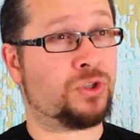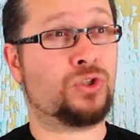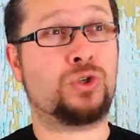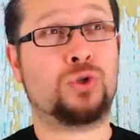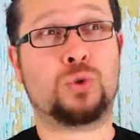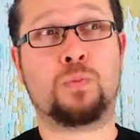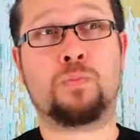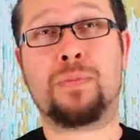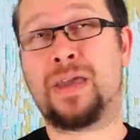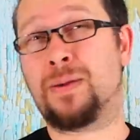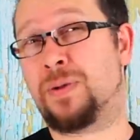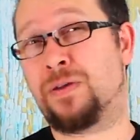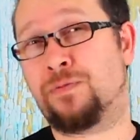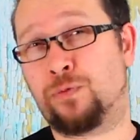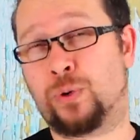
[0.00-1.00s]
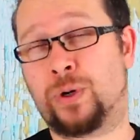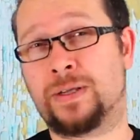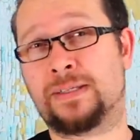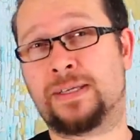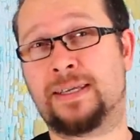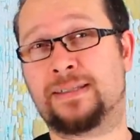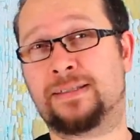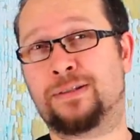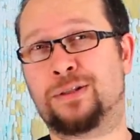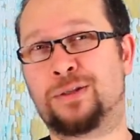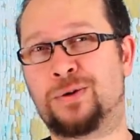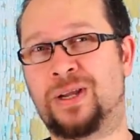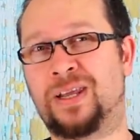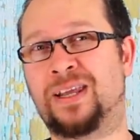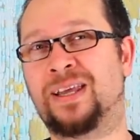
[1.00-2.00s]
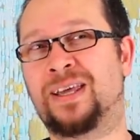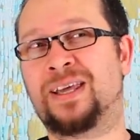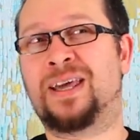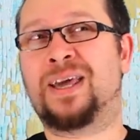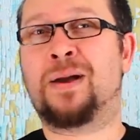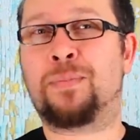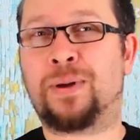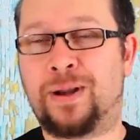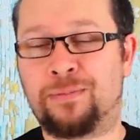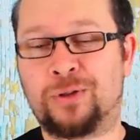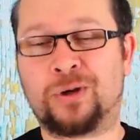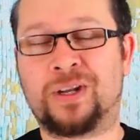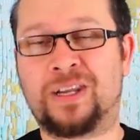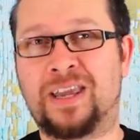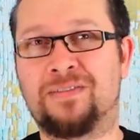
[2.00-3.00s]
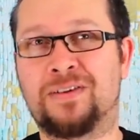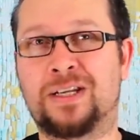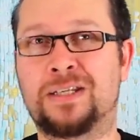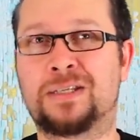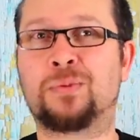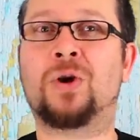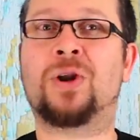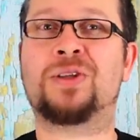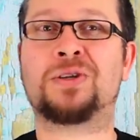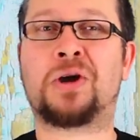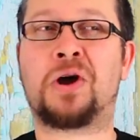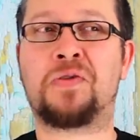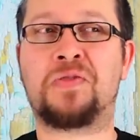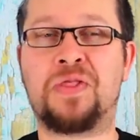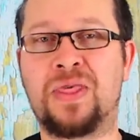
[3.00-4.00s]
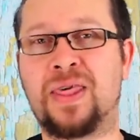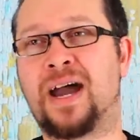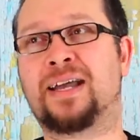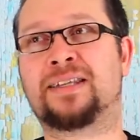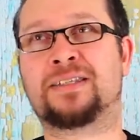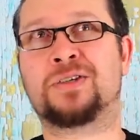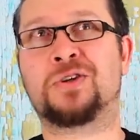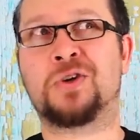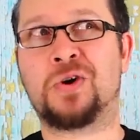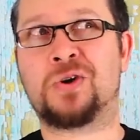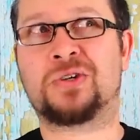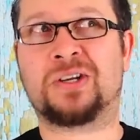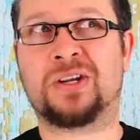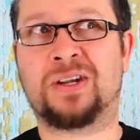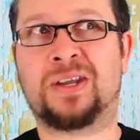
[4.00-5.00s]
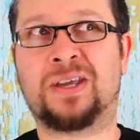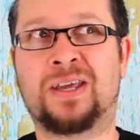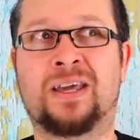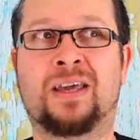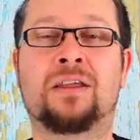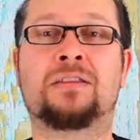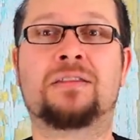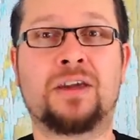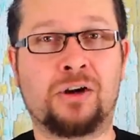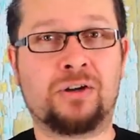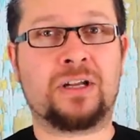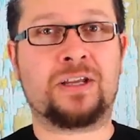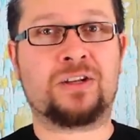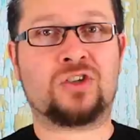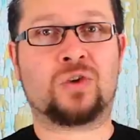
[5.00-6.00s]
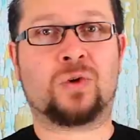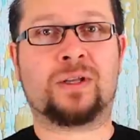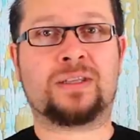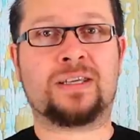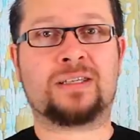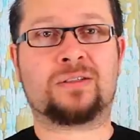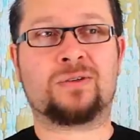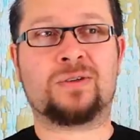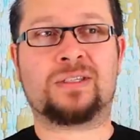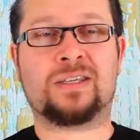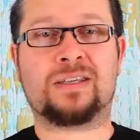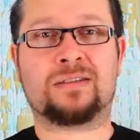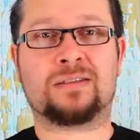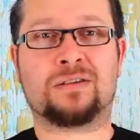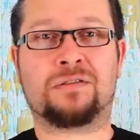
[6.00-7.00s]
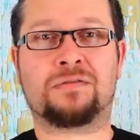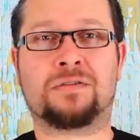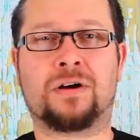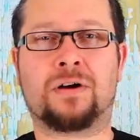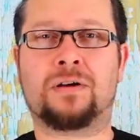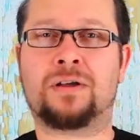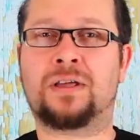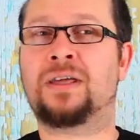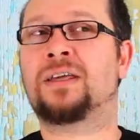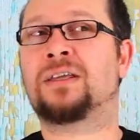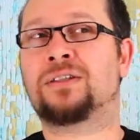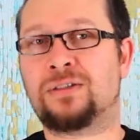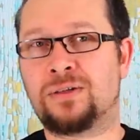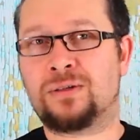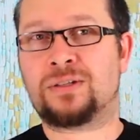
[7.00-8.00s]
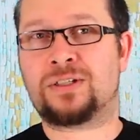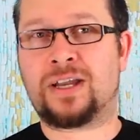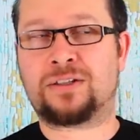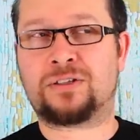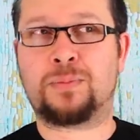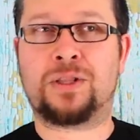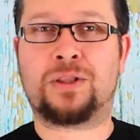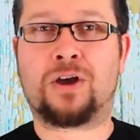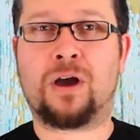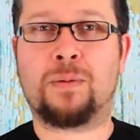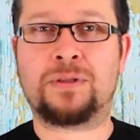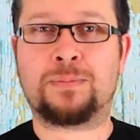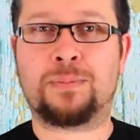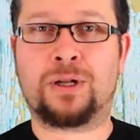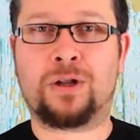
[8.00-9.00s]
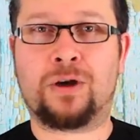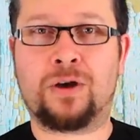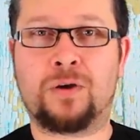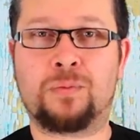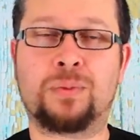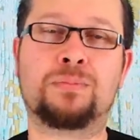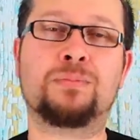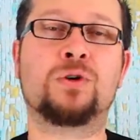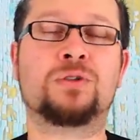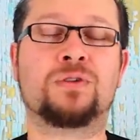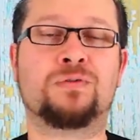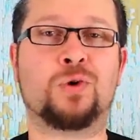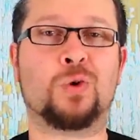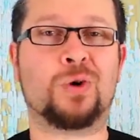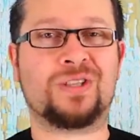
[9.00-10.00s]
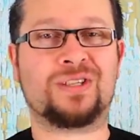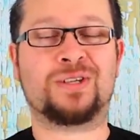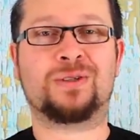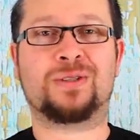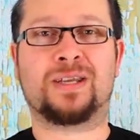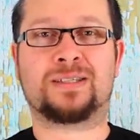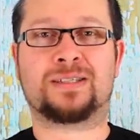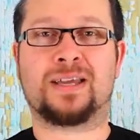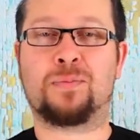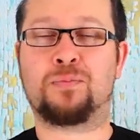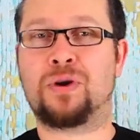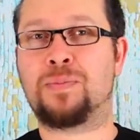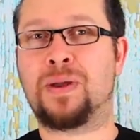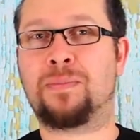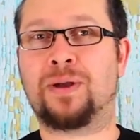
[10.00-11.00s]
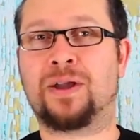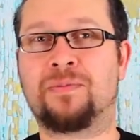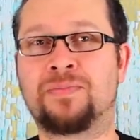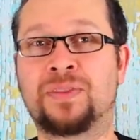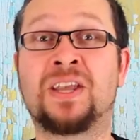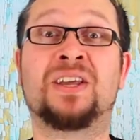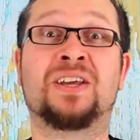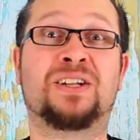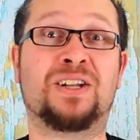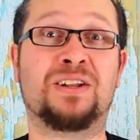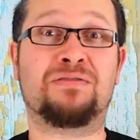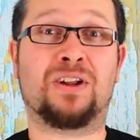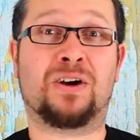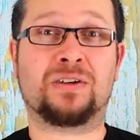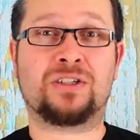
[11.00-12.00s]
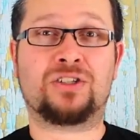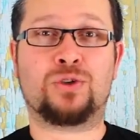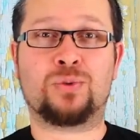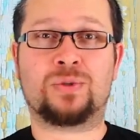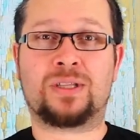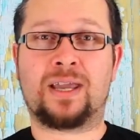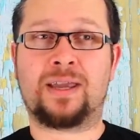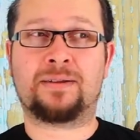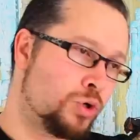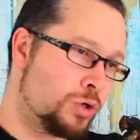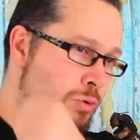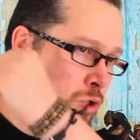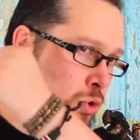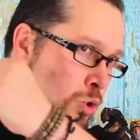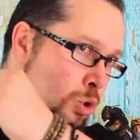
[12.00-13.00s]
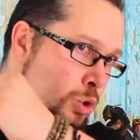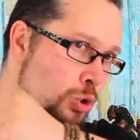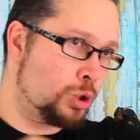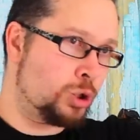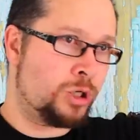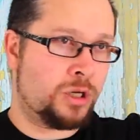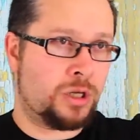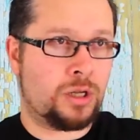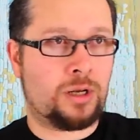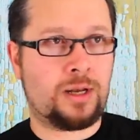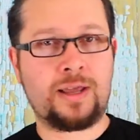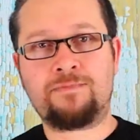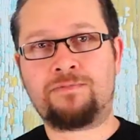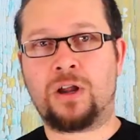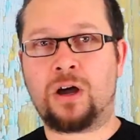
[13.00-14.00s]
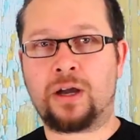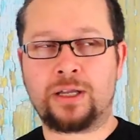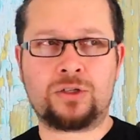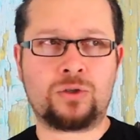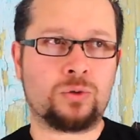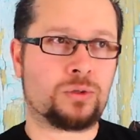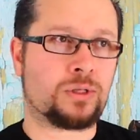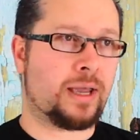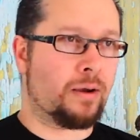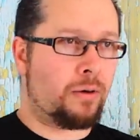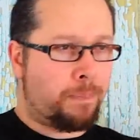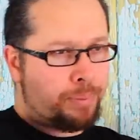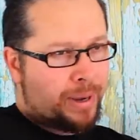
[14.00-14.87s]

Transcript: do maybe for a season 3, but I'm not going to give any spoilers on that notion. Thoroughly enjoyed these 2 seasons so far. Do chat to me in the comments below, but most of all, until next time, remember, live long and Tuesday. Live long a Tuesday.